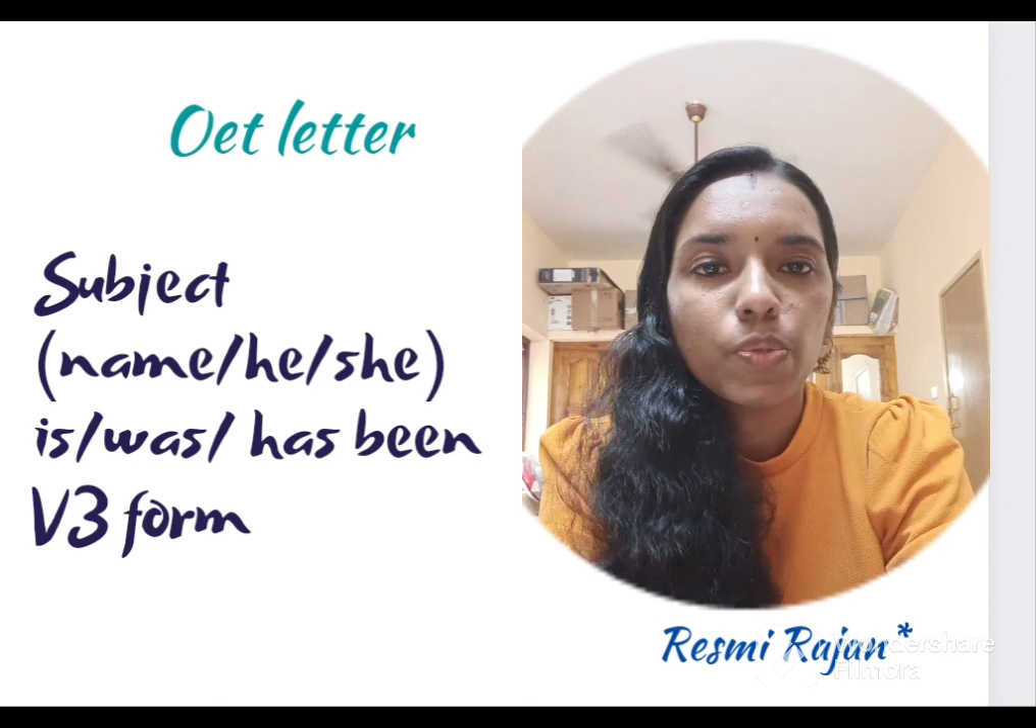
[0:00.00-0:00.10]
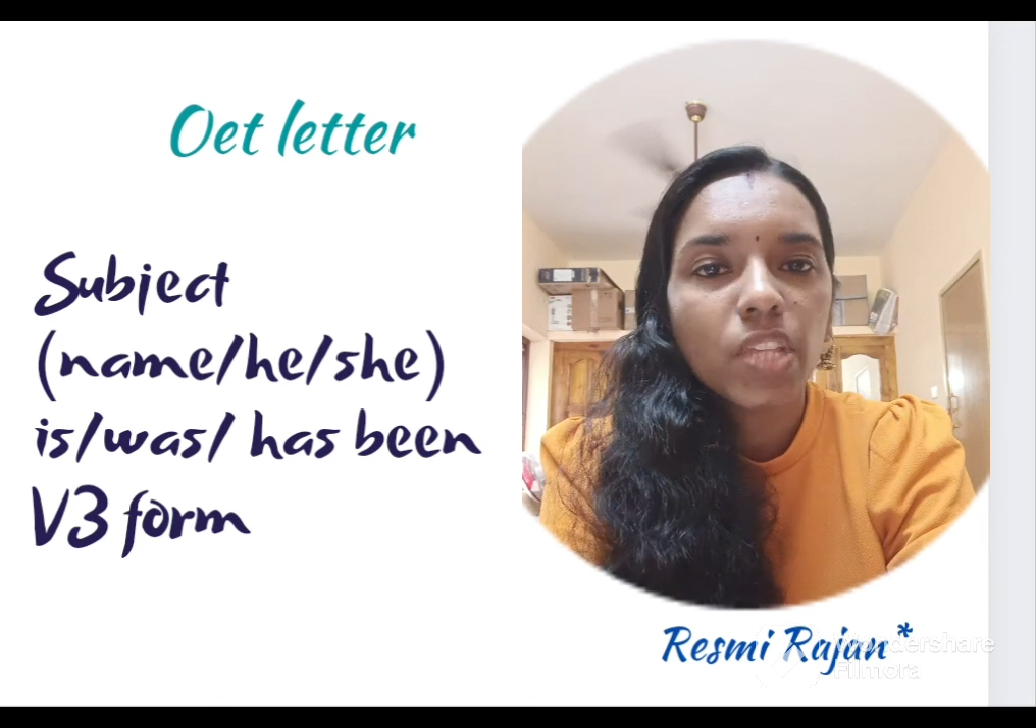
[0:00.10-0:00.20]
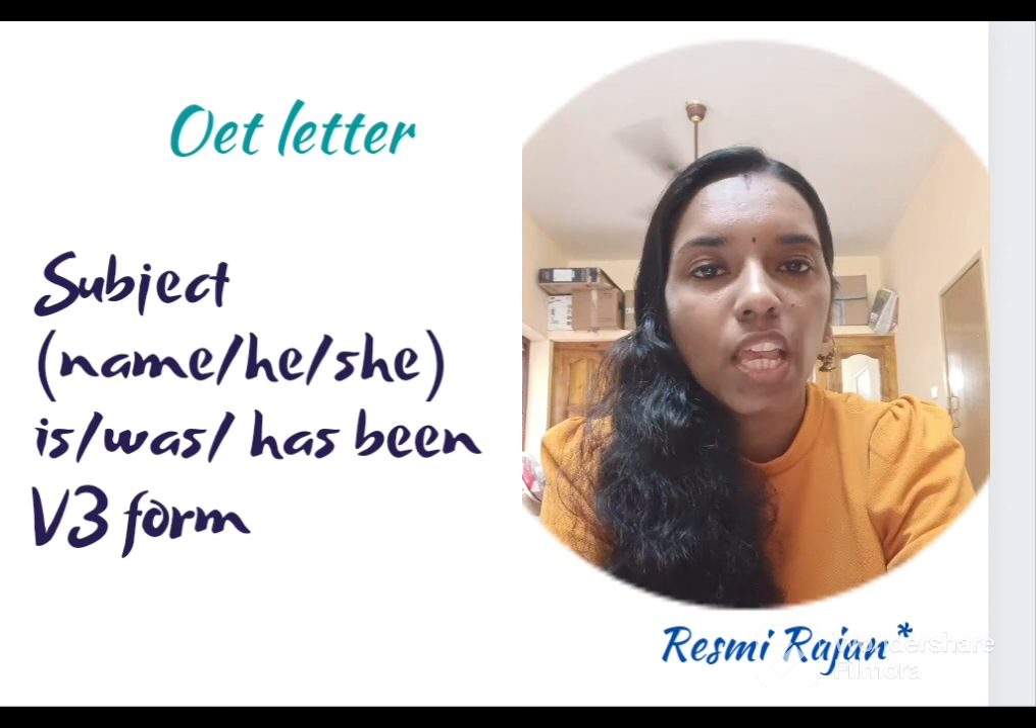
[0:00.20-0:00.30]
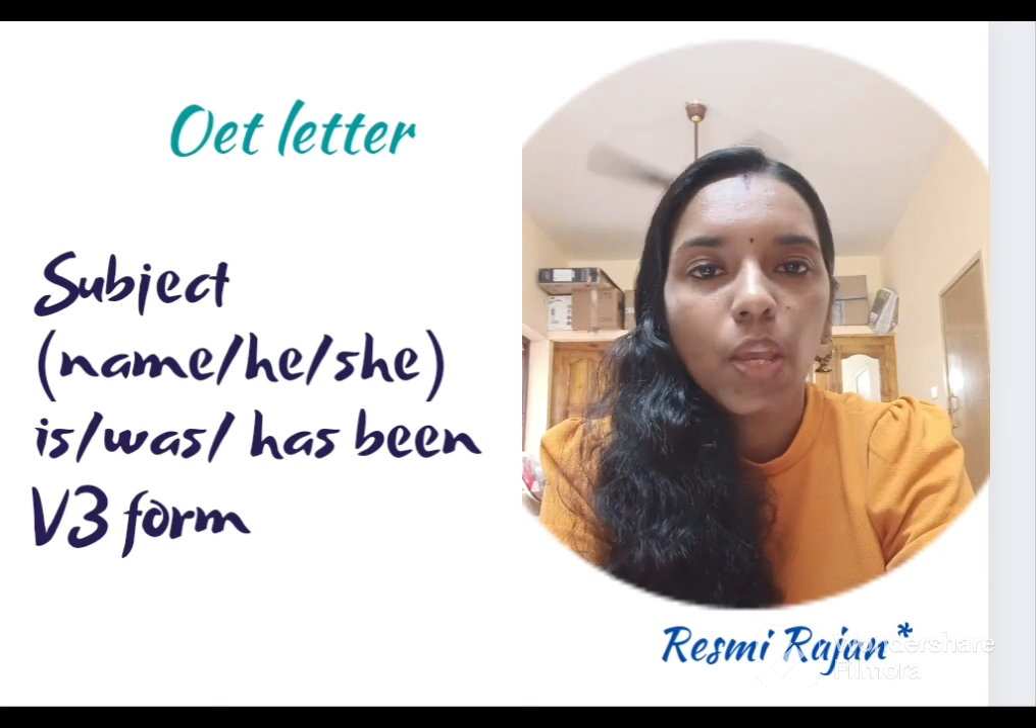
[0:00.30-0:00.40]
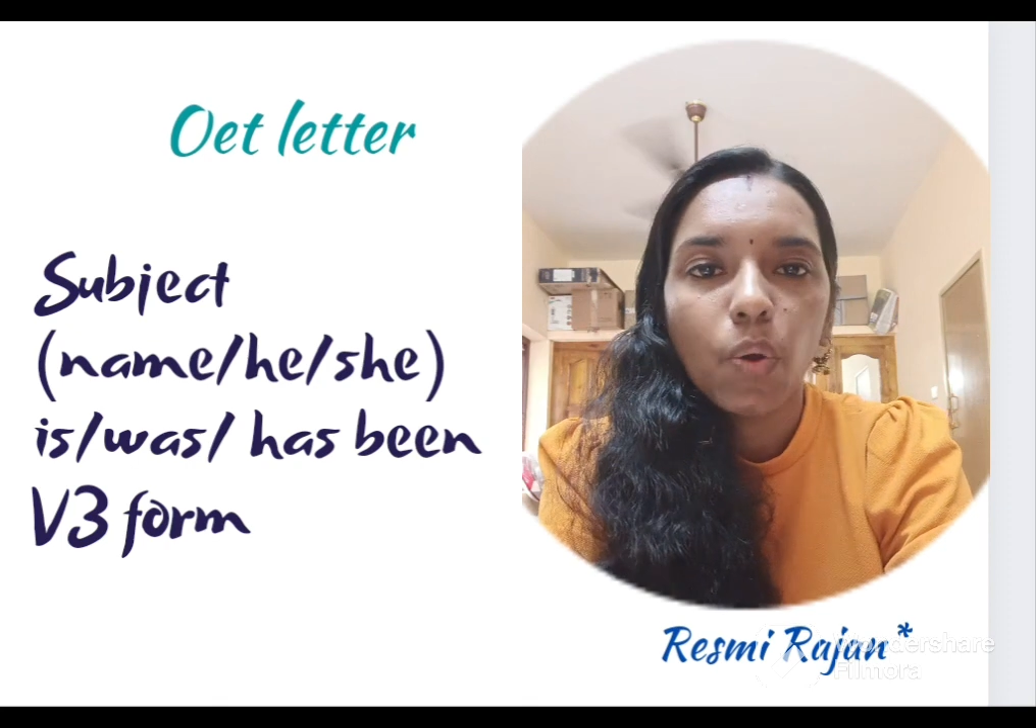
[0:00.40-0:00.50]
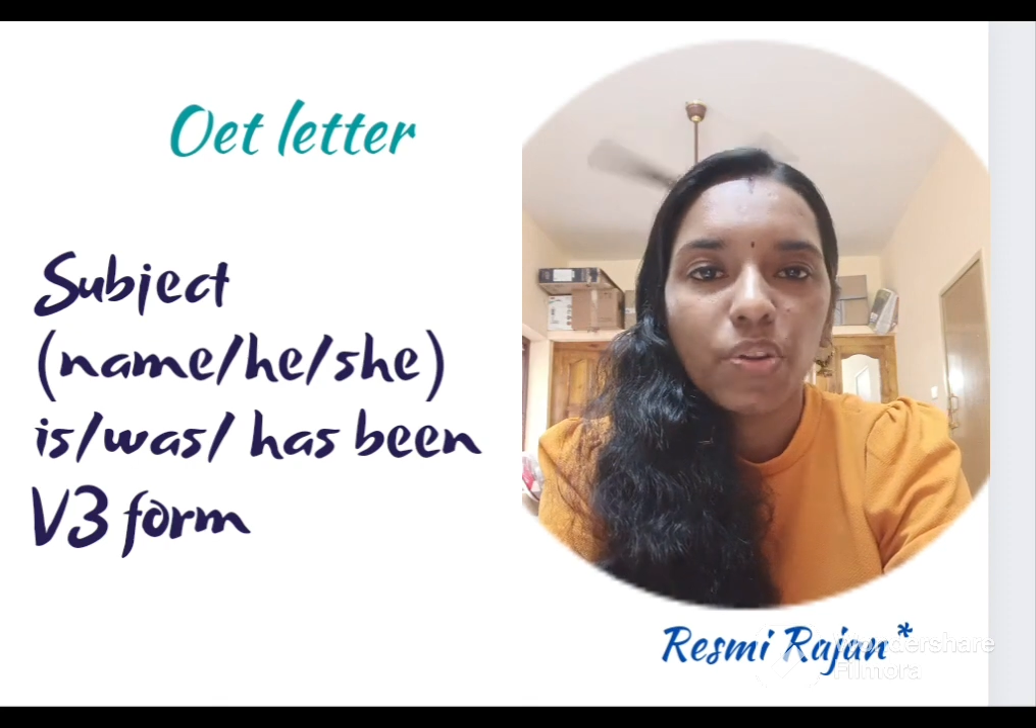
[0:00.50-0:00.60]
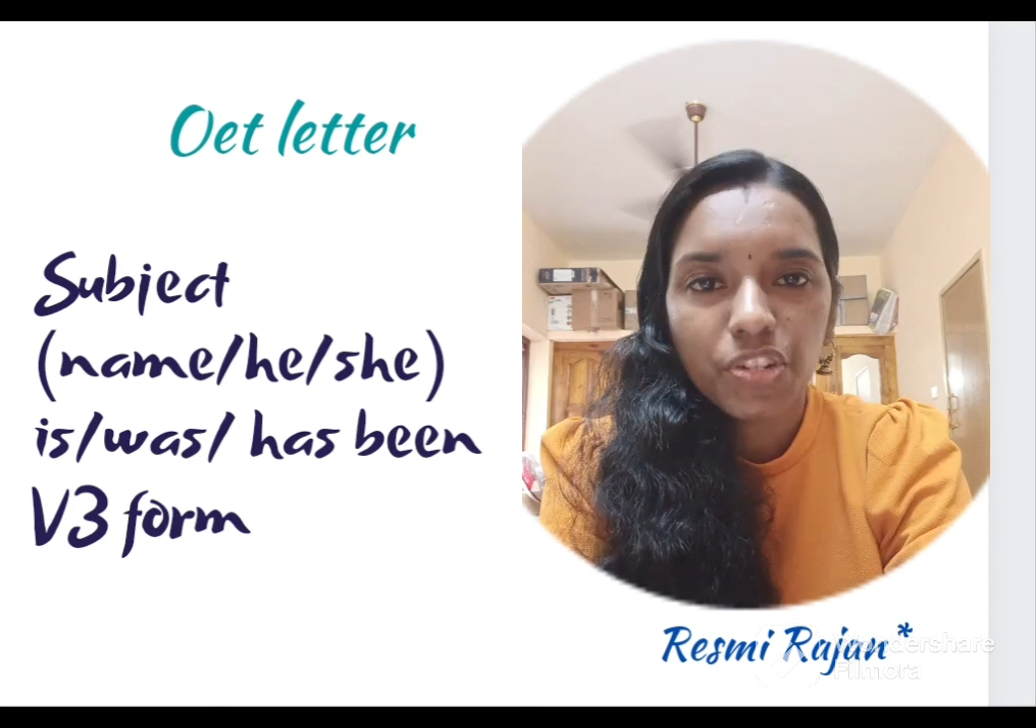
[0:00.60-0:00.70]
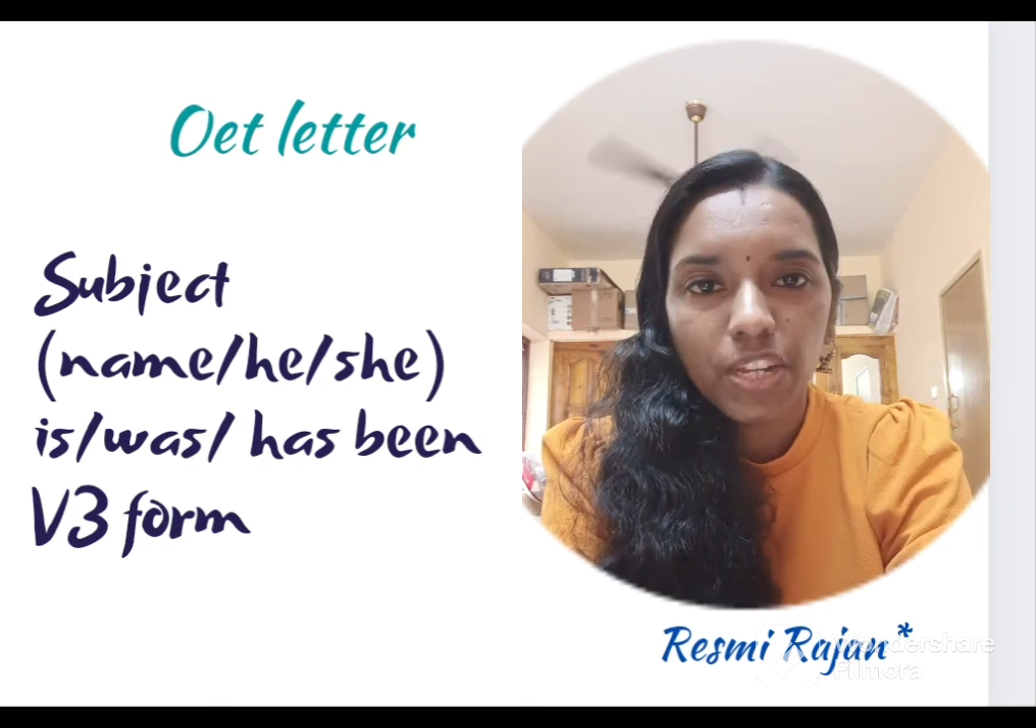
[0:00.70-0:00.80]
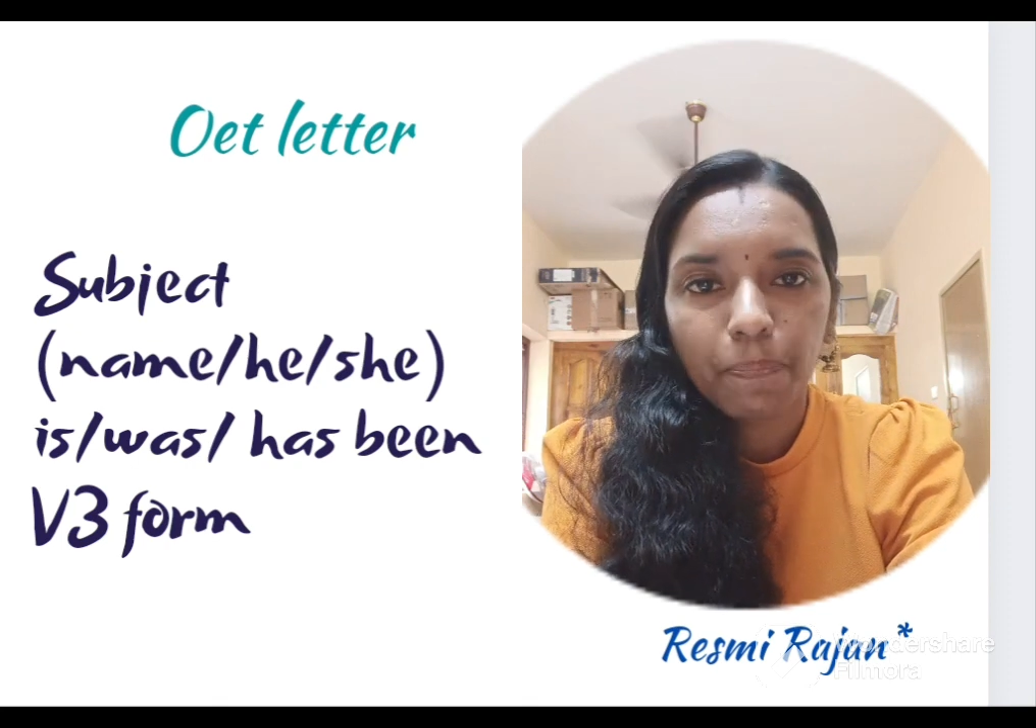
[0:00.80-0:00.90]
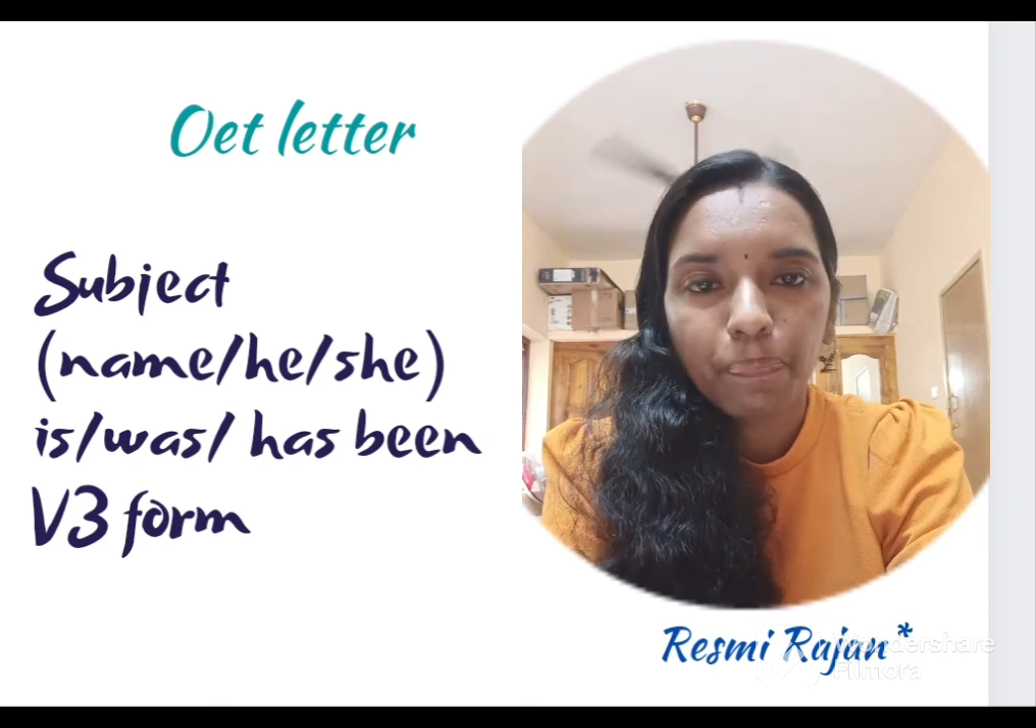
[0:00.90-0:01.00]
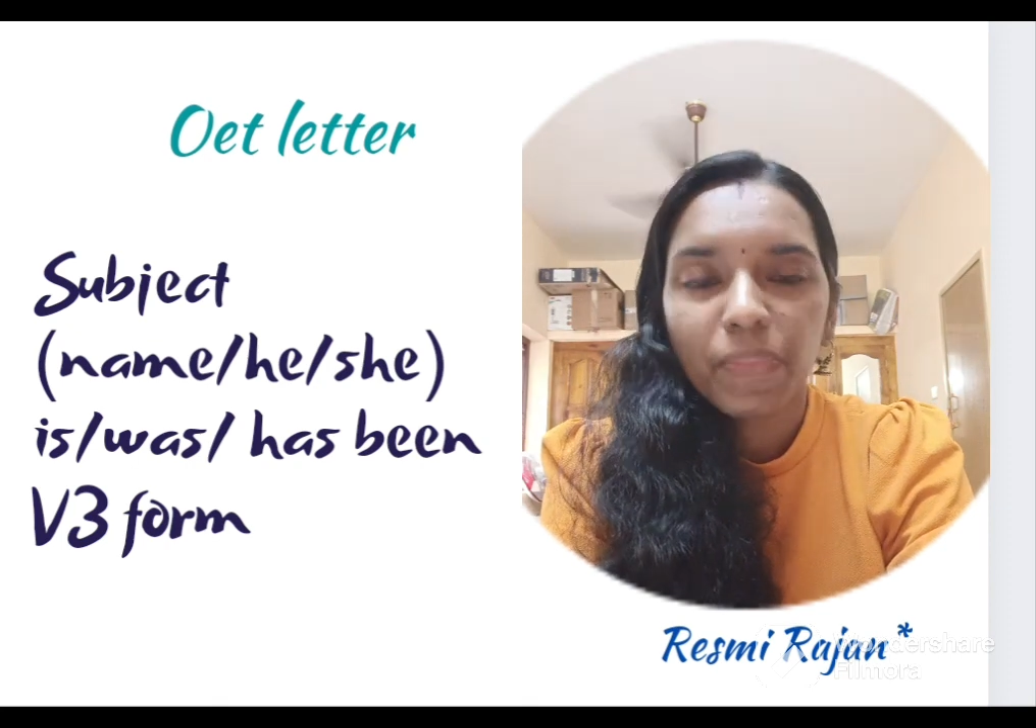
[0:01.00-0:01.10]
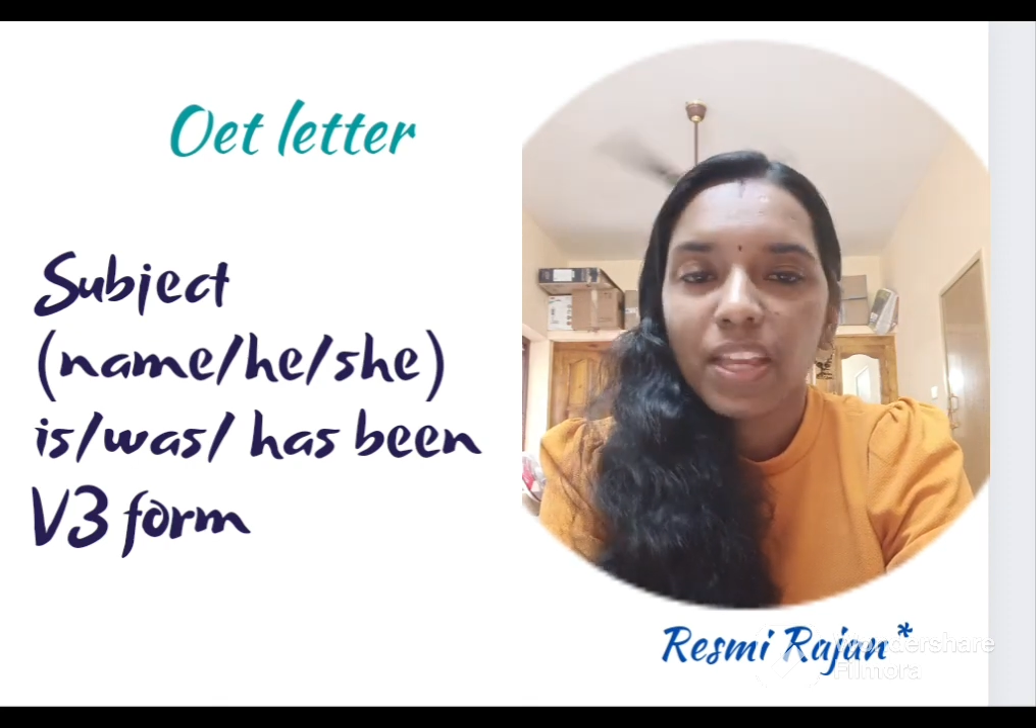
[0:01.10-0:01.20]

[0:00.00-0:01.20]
use he or she.